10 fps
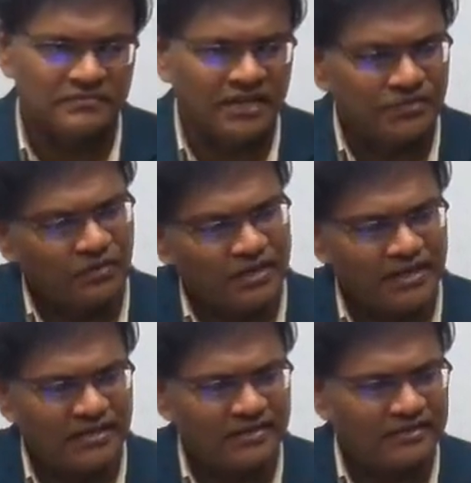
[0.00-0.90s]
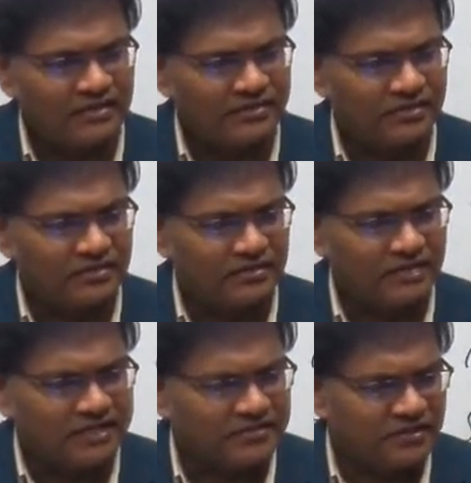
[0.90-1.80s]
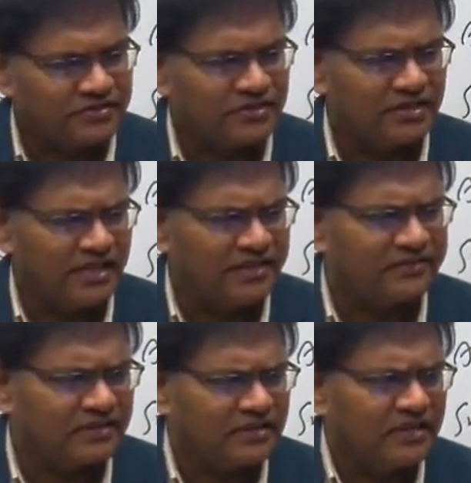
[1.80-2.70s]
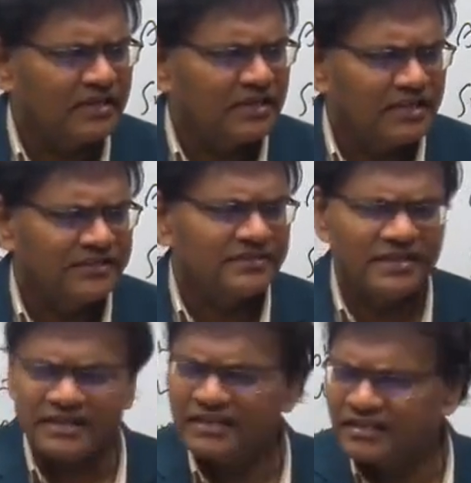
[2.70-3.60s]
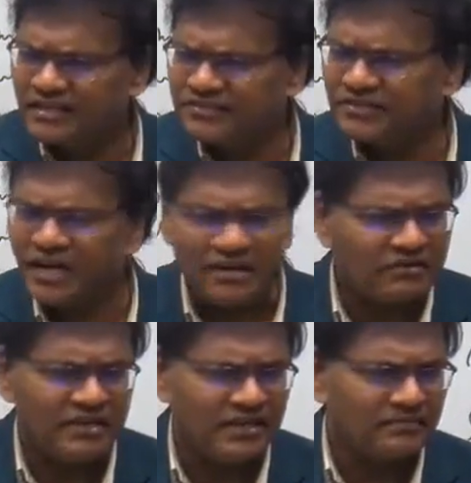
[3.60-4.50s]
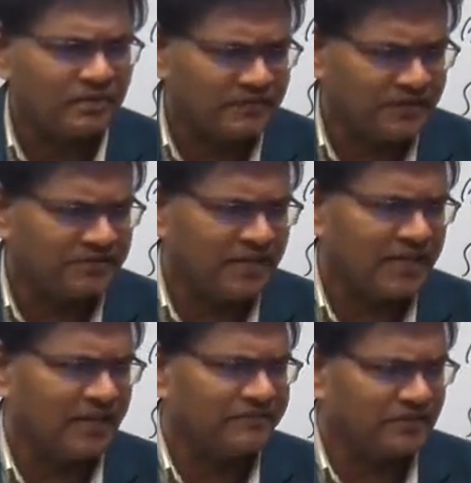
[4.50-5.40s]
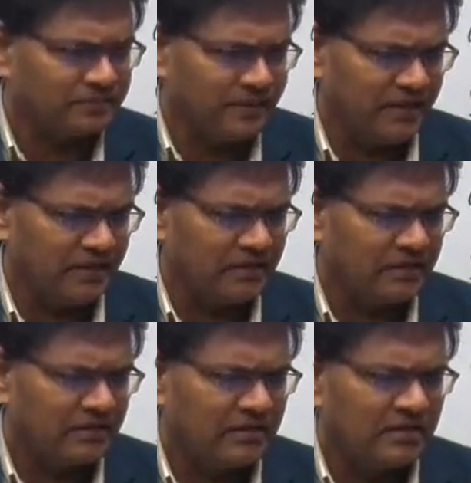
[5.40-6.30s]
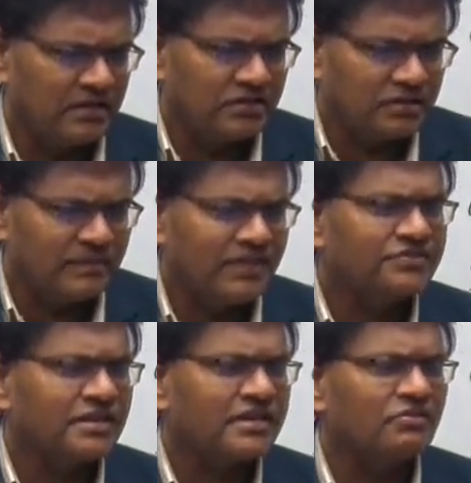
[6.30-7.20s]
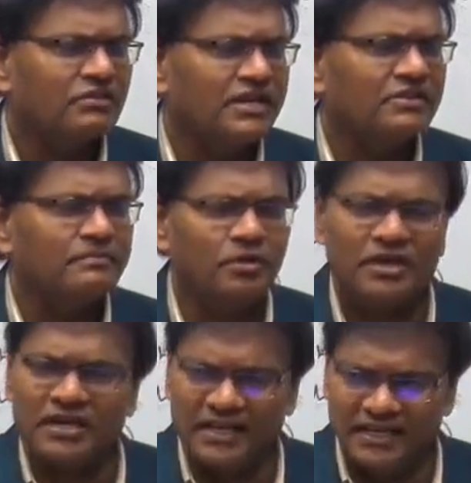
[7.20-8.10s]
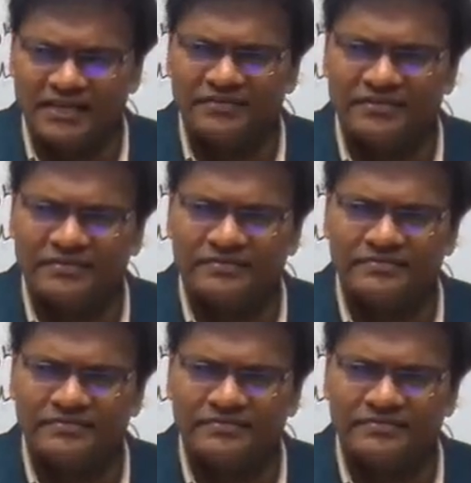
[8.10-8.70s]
That is what another solution. Next solution is these draconian provisions like AFSPA should be restricted only to border areas,